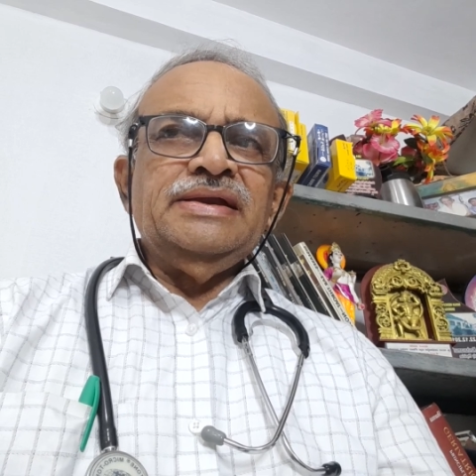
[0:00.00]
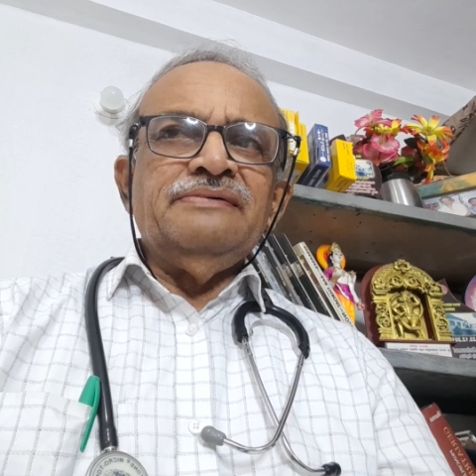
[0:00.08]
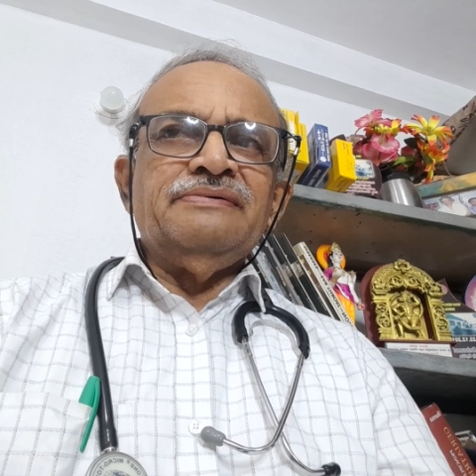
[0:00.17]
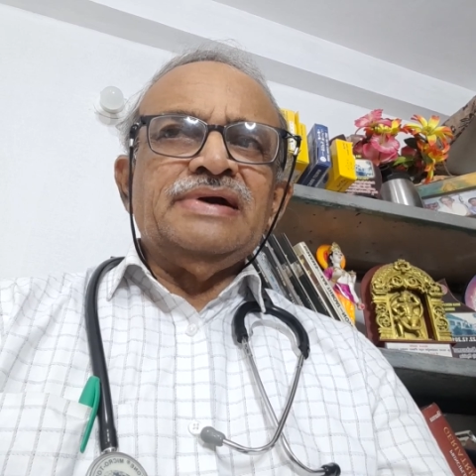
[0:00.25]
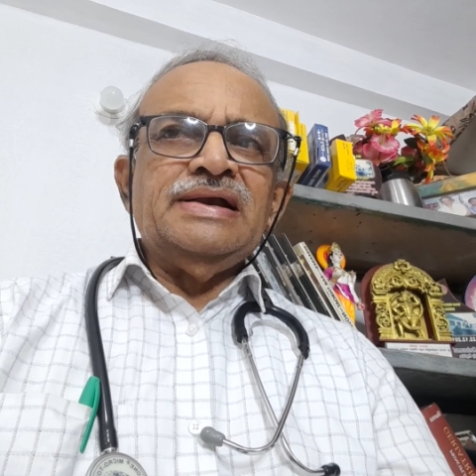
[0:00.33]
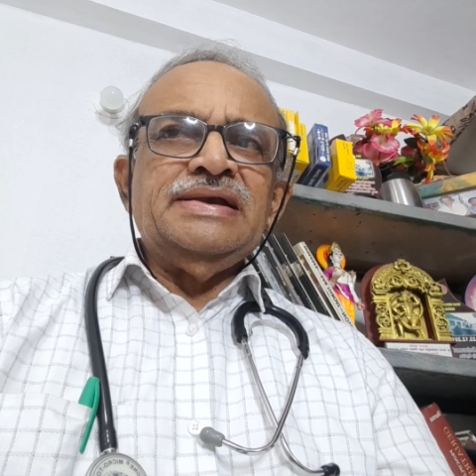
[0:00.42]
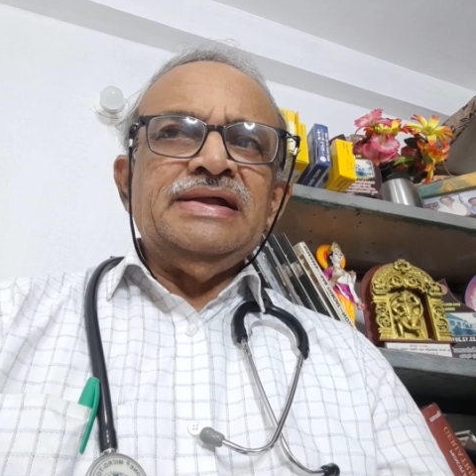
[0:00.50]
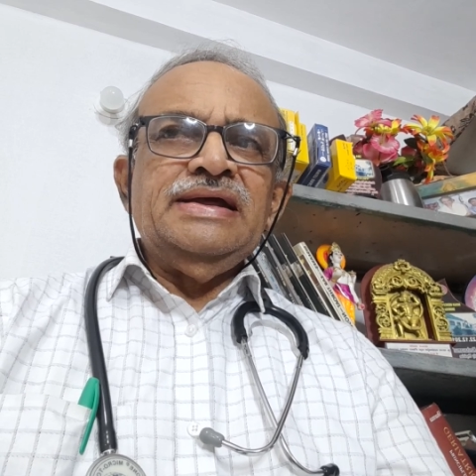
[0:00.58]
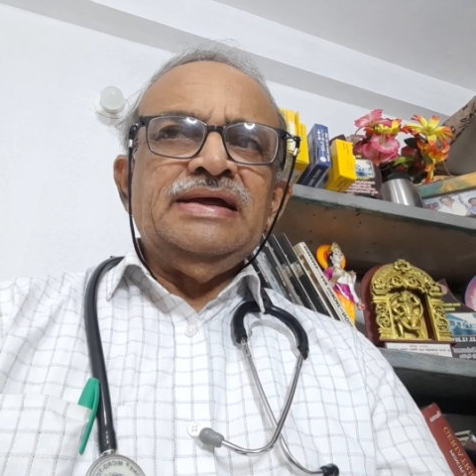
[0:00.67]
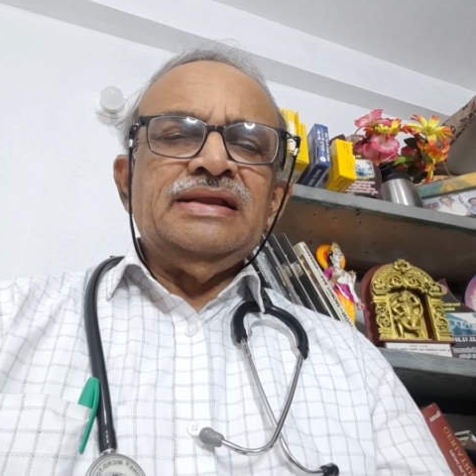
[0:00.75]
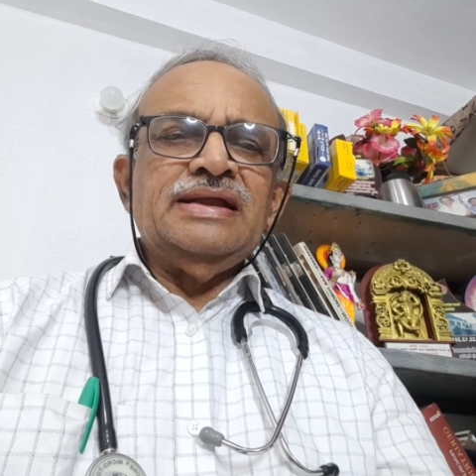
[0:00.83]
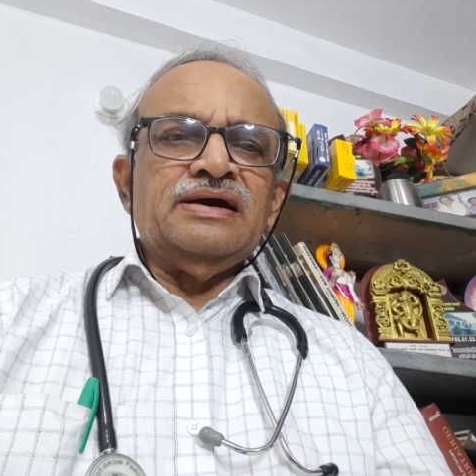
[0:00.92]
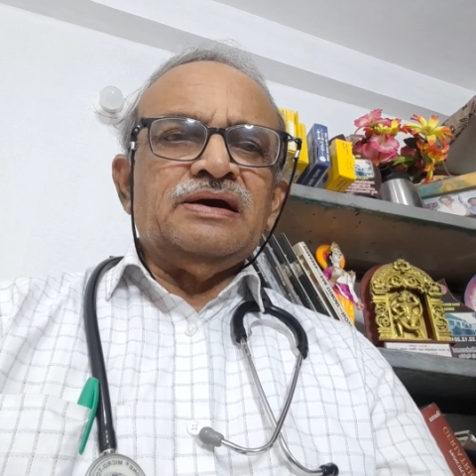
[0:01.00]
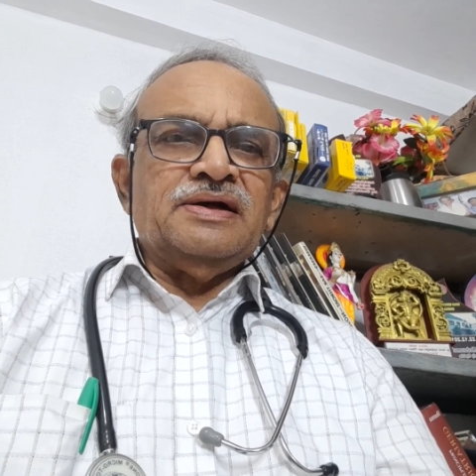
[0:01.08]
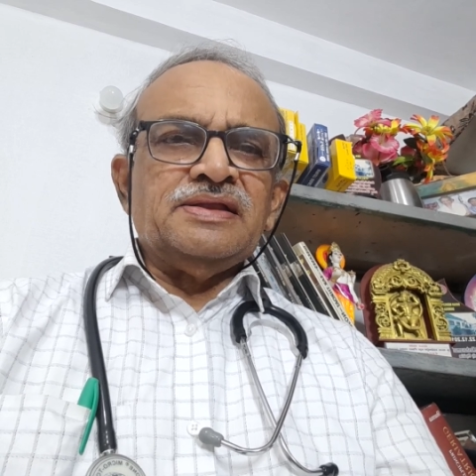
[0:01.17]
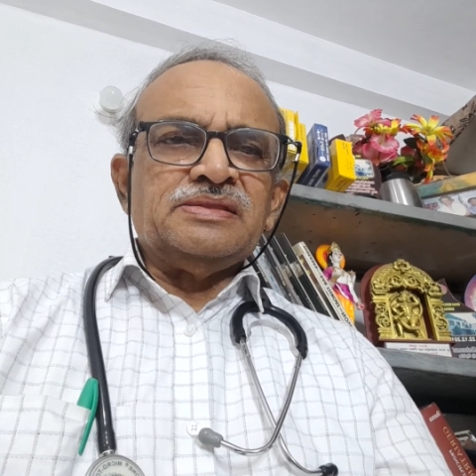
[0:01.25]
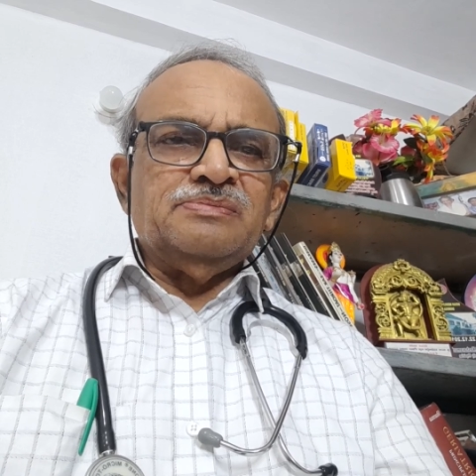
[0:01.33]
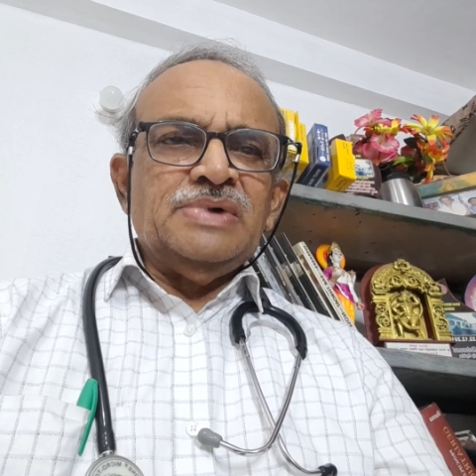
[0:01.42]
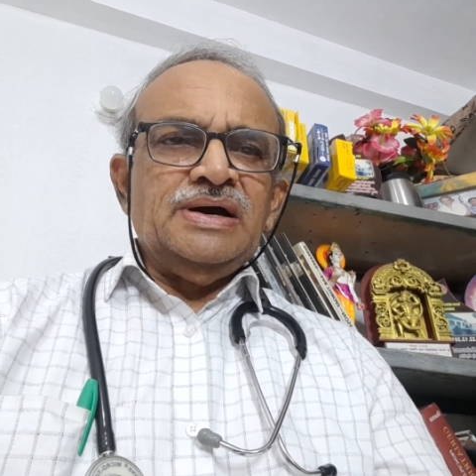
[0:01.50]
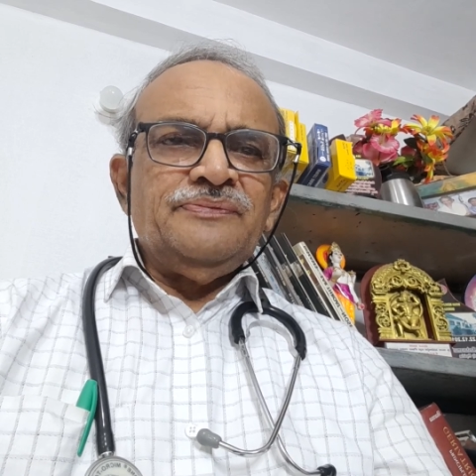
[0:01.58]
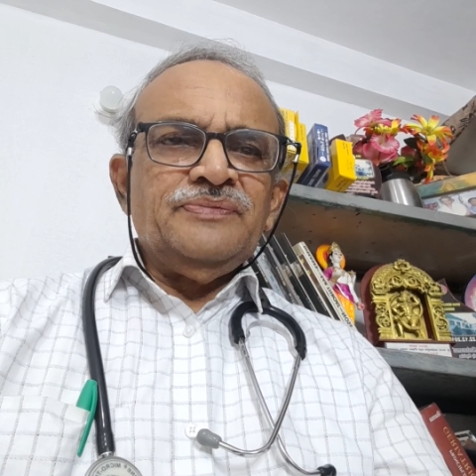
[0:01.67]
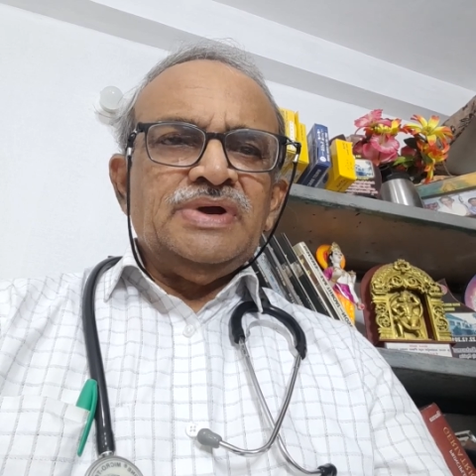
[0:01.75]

difficulty like asthma